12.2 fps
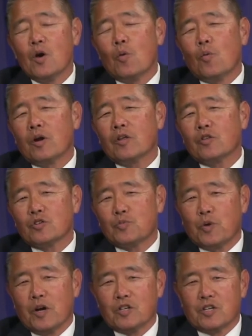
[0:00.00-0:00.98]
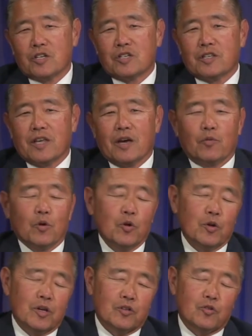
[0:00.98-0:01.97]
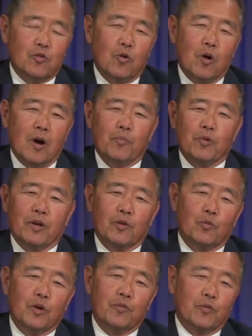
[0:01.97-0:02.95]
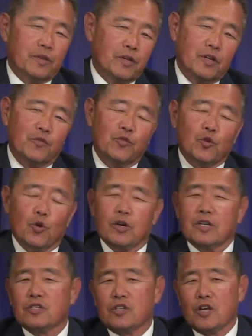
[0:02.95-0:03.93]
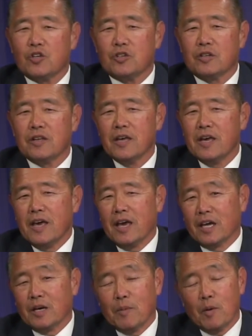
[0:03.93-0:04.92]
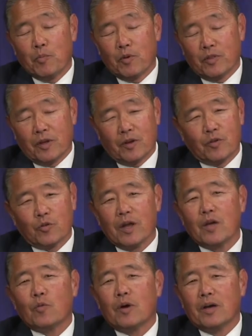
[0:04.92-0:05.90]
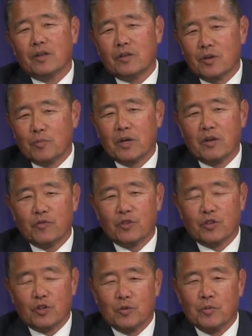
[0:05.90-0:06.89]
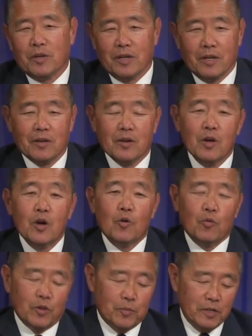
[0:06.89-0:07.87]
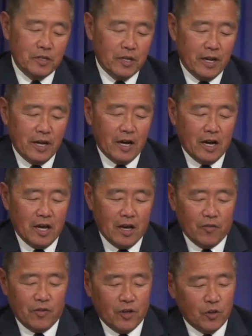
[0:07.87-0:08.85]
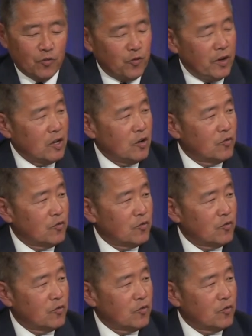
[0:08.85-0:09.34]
one of those projects that Rotary has cooperated with with a different organization and come up with a great way to benefit the community. With me today, I have Heather Frankel